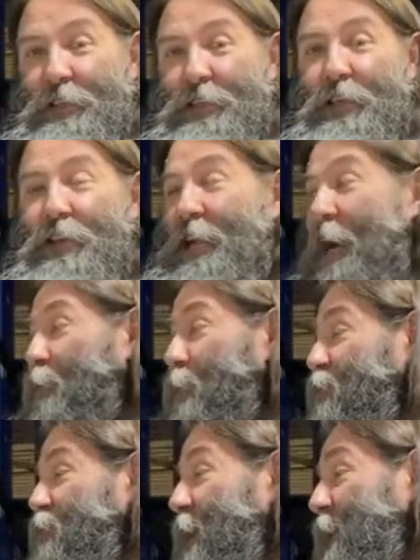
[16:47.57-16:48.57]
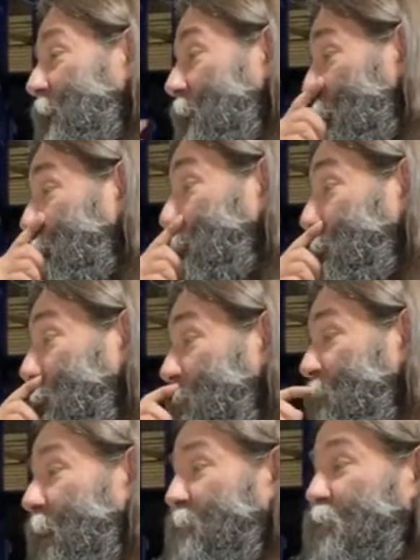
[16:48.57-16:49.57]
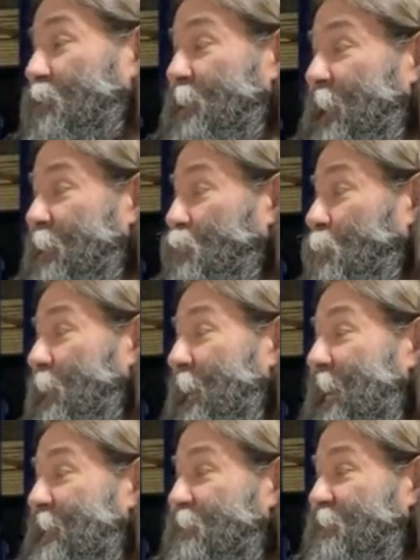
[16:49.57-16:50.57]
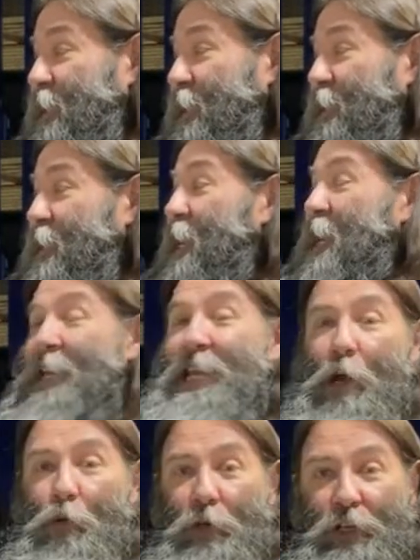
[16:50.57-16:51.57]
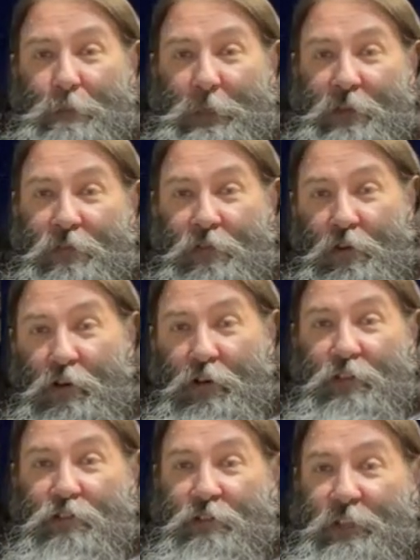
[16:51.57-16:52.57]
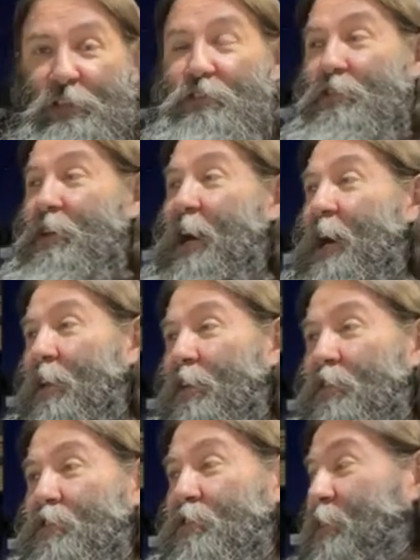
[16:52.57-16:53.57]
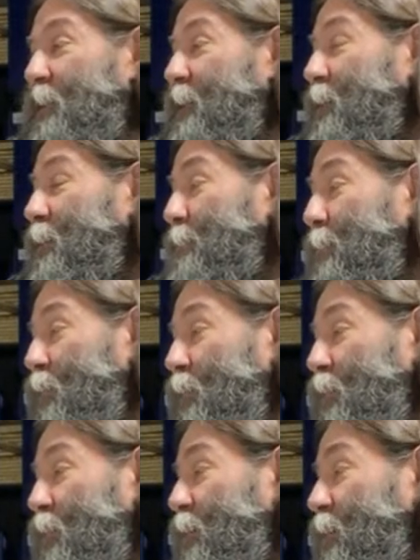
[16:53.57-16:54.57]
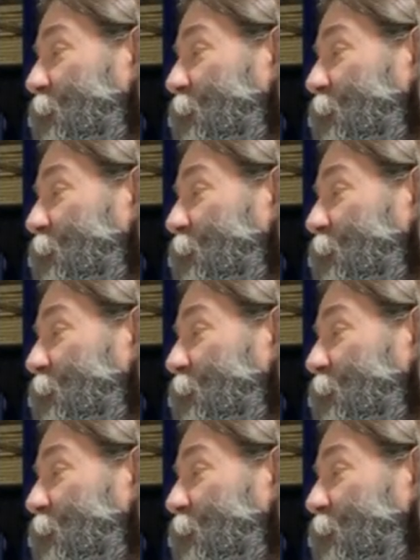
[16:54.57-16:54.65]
you know, now we're sending another print off, so that's what, 18. Now we're going to be at $36 per,